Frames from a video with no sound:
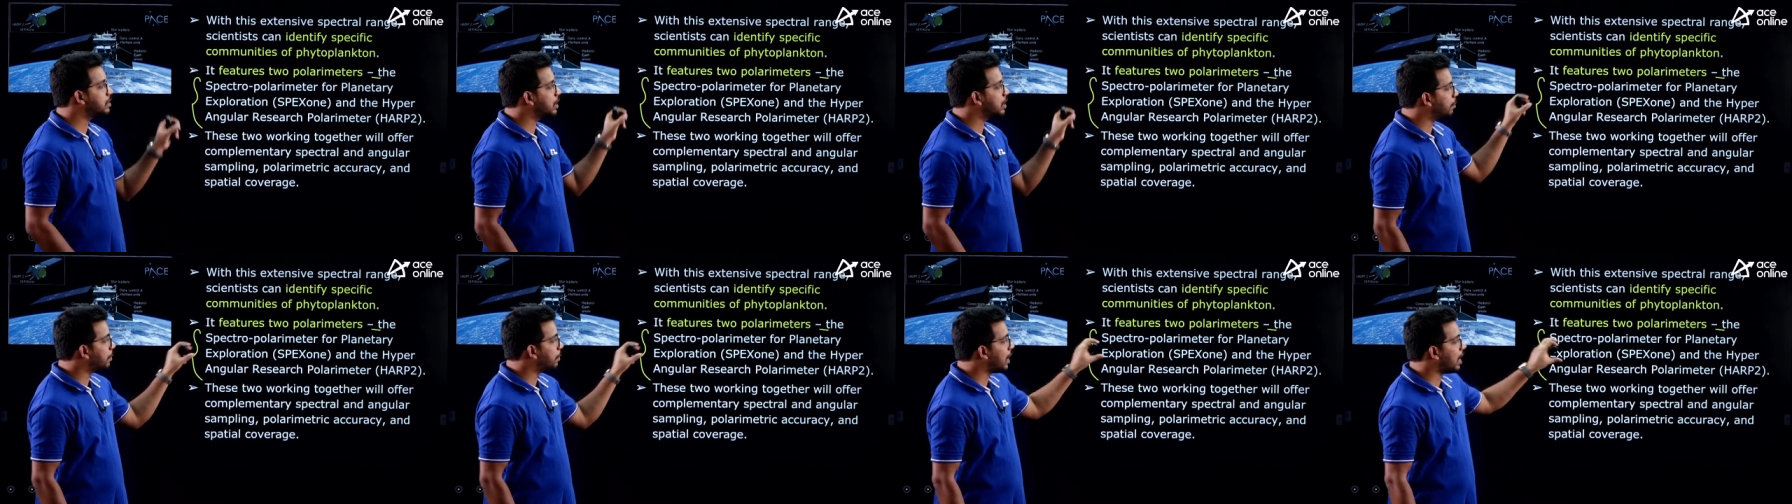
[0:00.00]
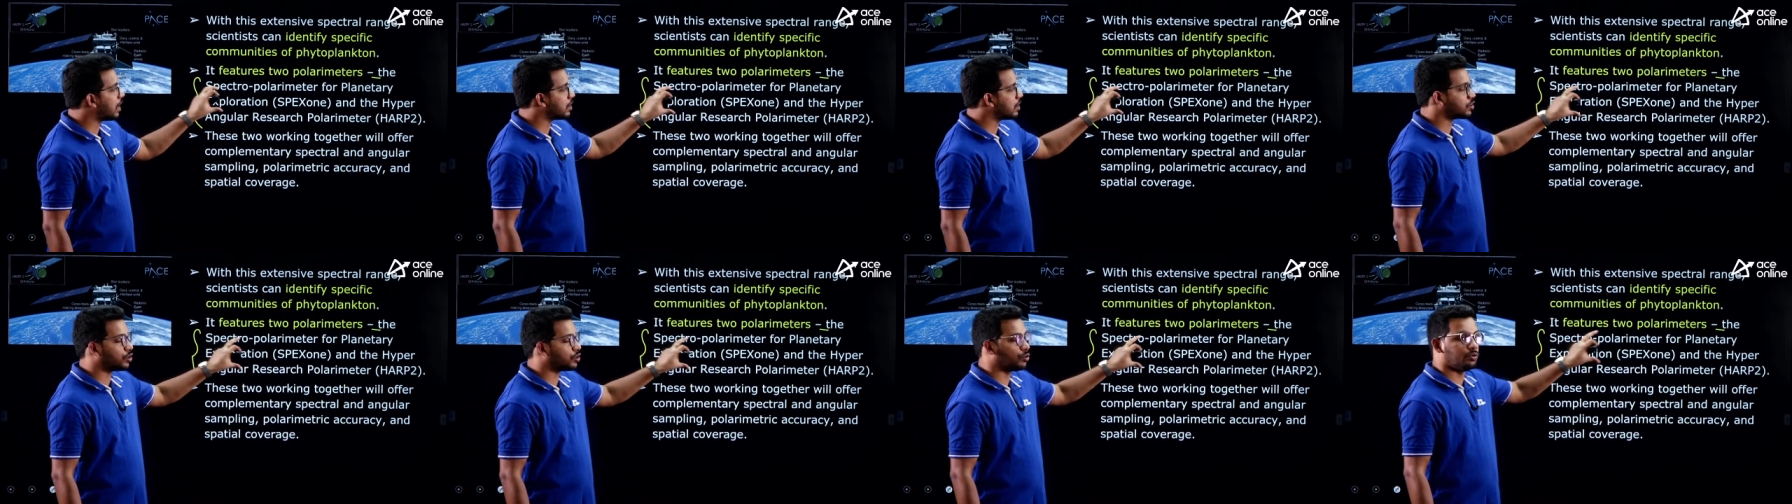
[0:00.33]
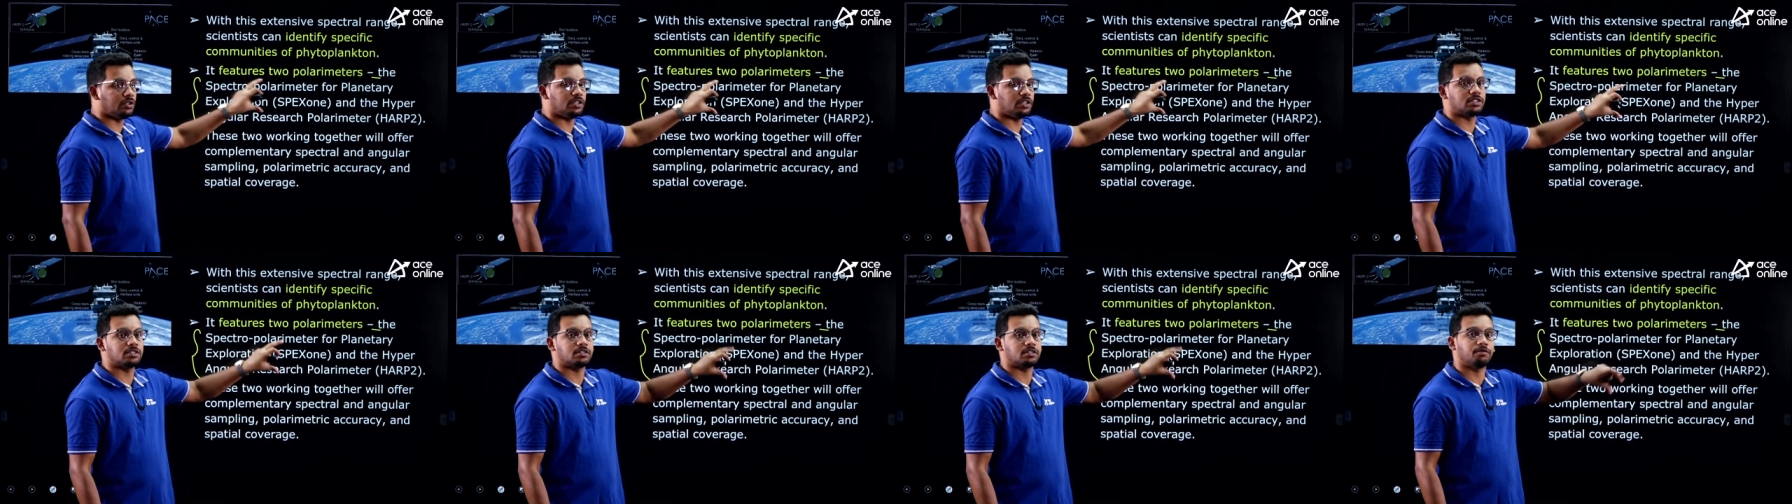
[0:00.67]
they may ask you
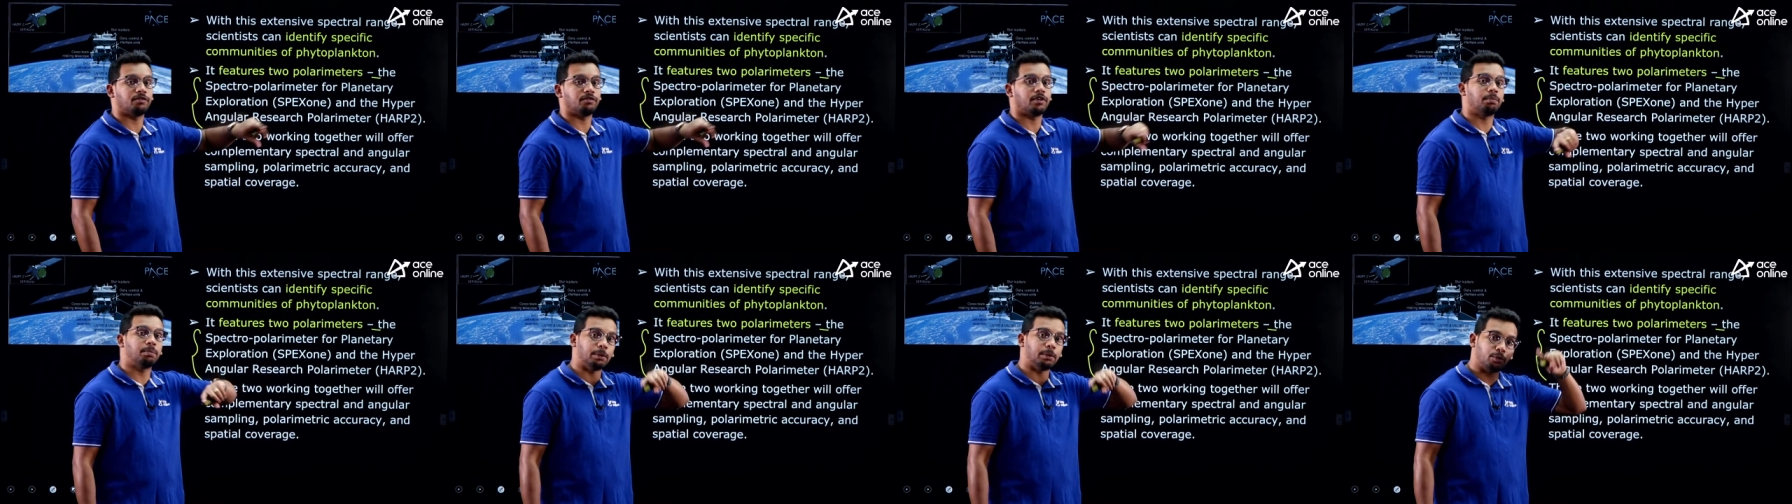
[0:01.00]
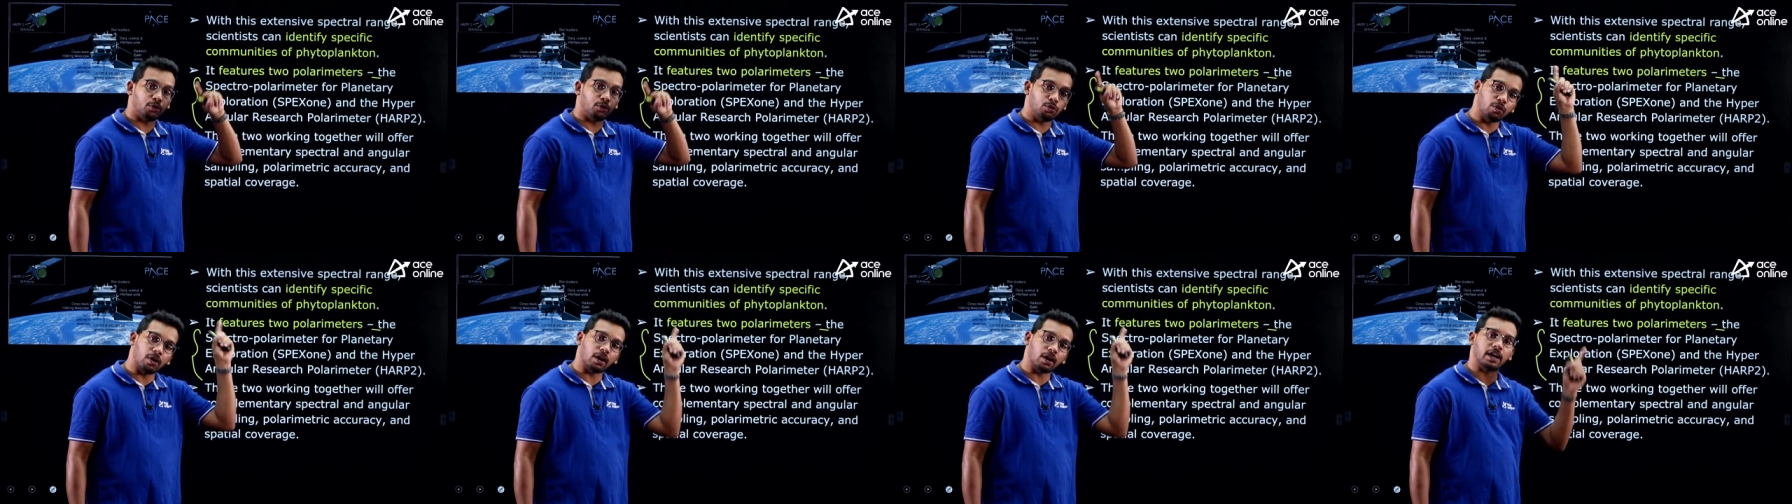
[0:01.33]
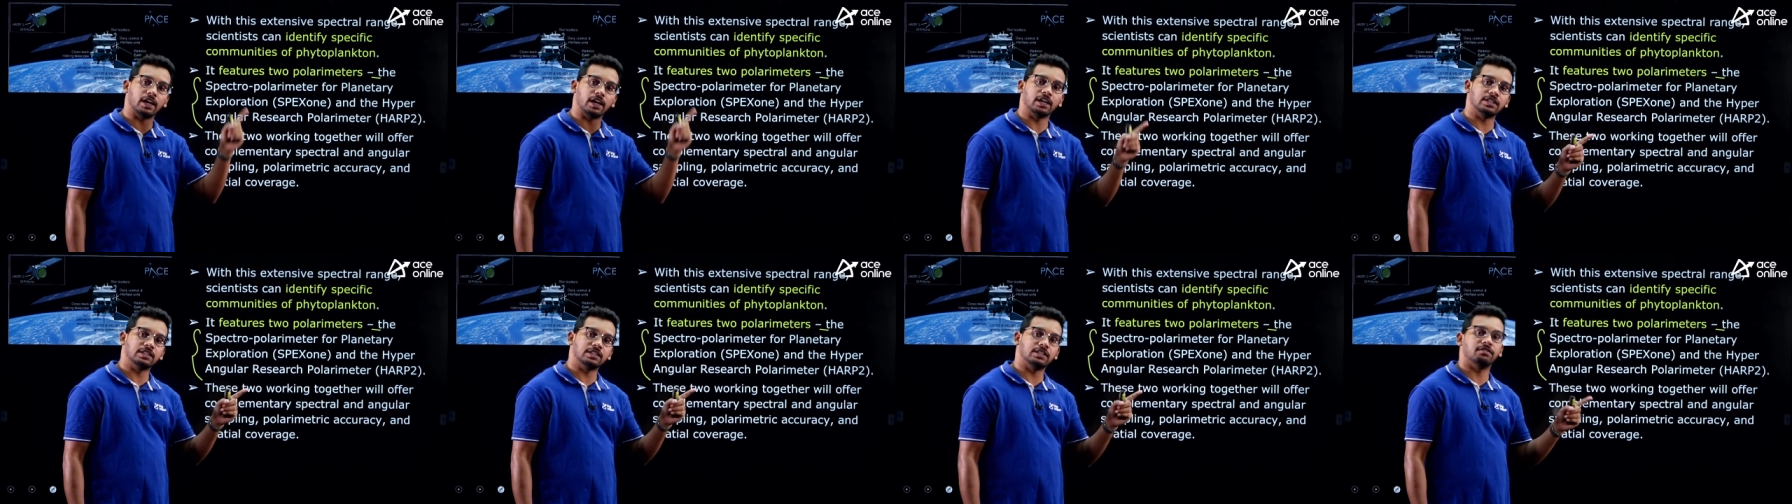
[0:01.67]
this for people who are
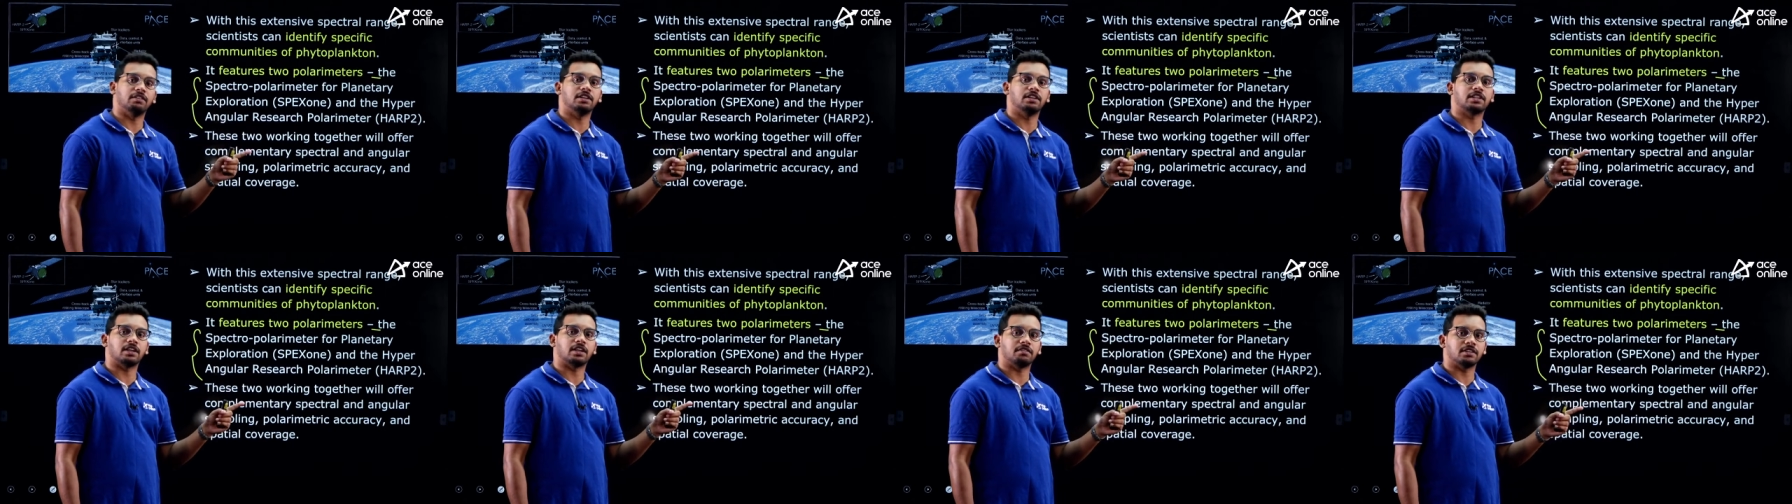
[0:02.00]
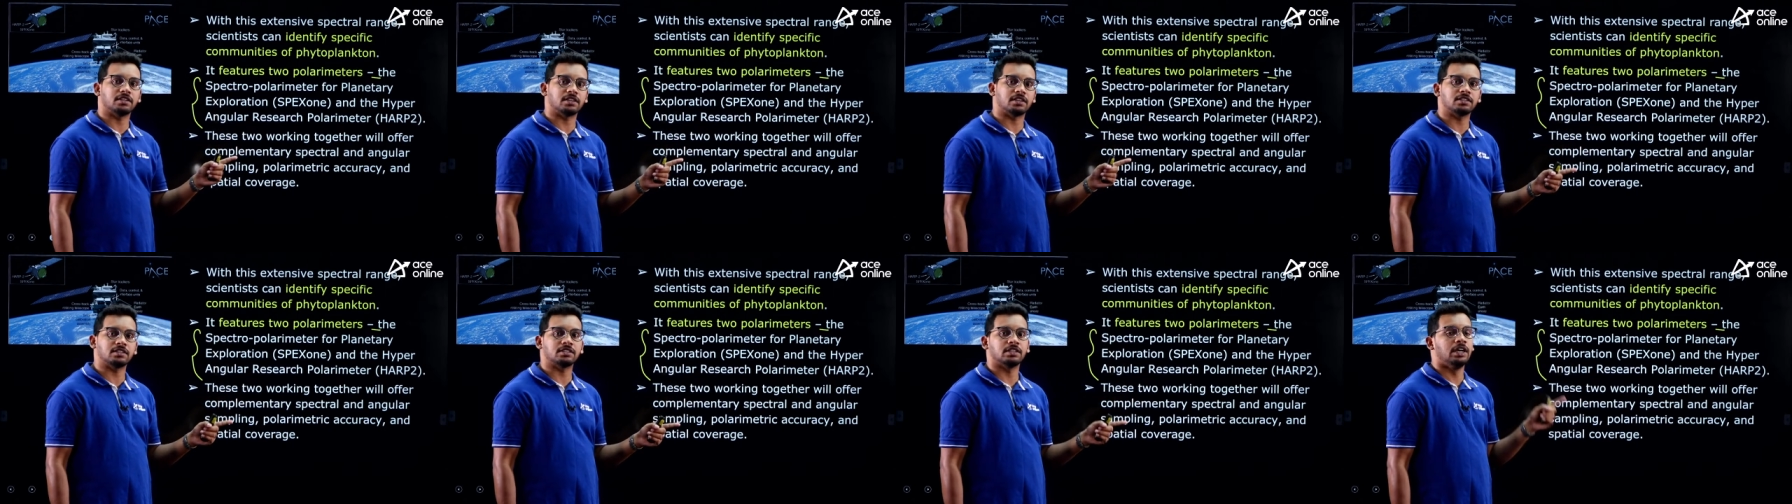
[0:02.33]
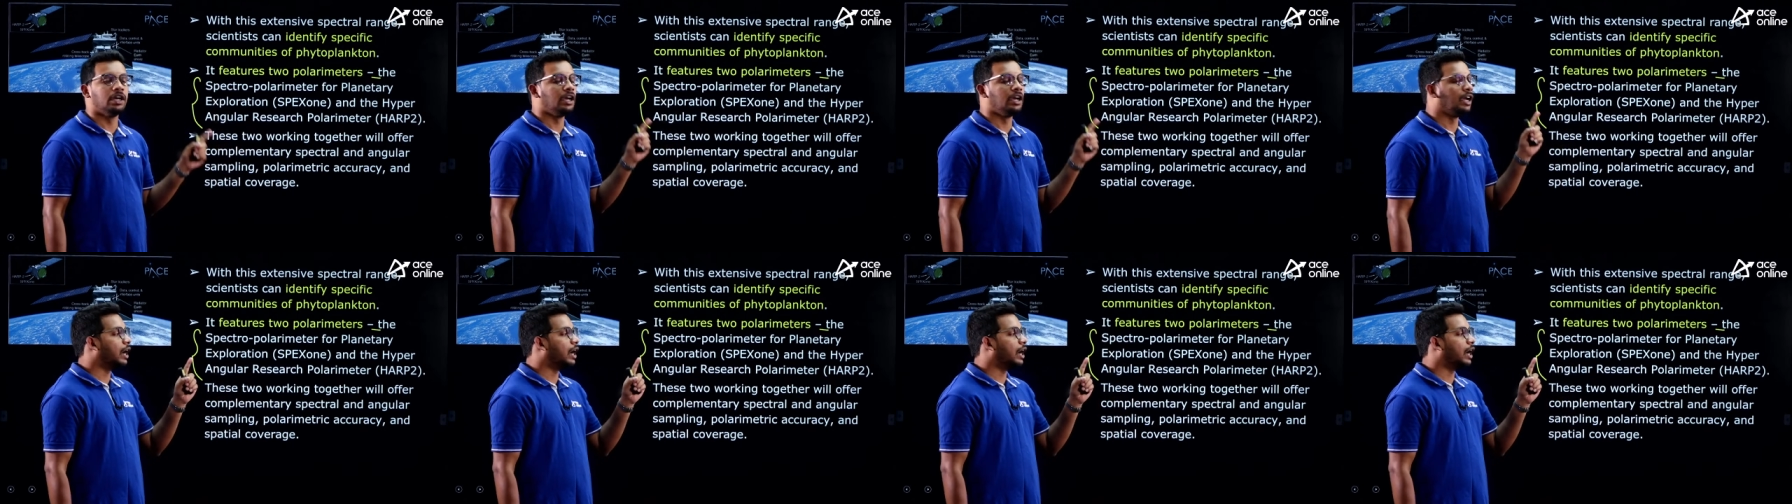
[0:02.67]
writing civil services